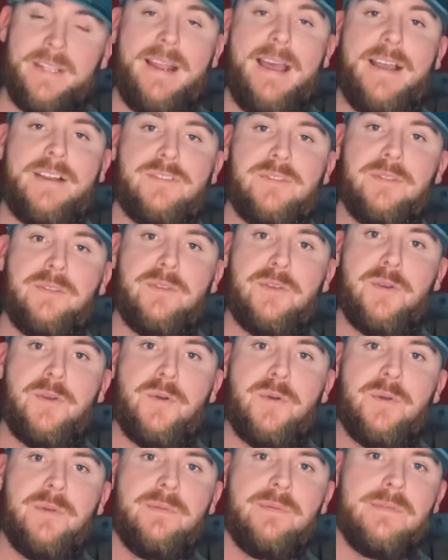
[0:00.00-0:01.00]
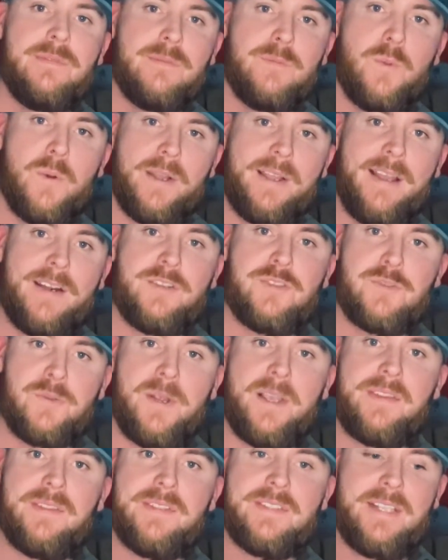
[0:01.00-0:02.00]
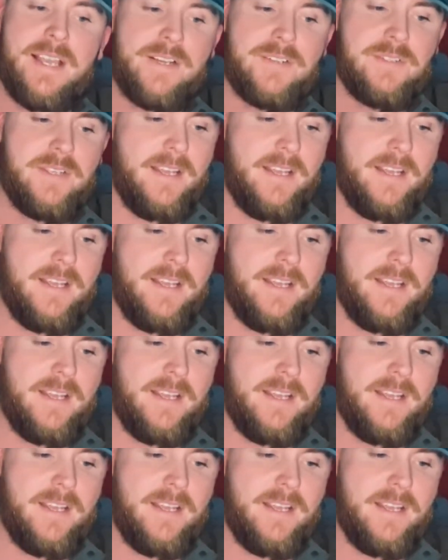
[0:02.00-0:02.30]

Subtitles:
actually do, what kind of strength this actually